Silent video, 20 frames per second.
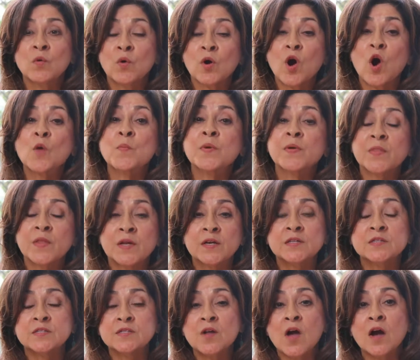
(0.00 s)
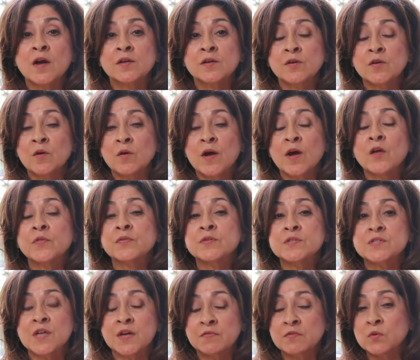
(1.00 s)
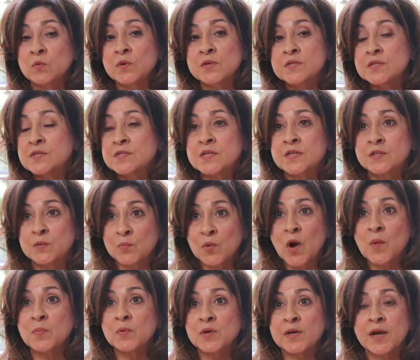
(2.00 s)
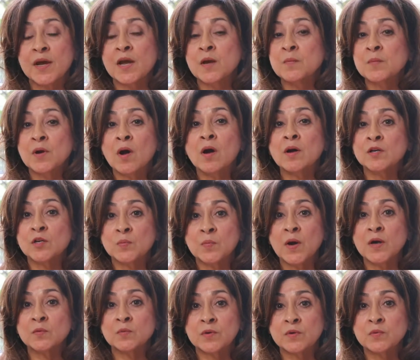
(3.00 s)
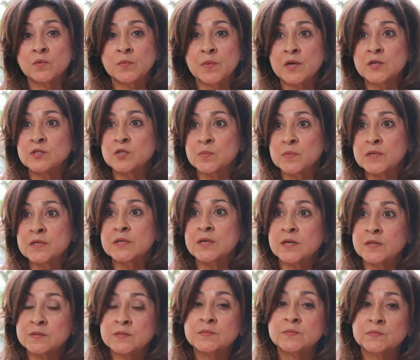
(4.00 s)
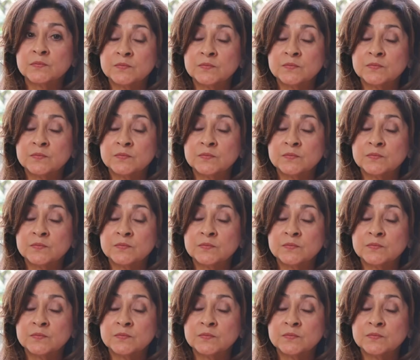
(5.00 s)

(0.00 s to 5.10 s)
we're hoping that it's not, health and safety reasons that the property can't be occupied while the repairs are being done.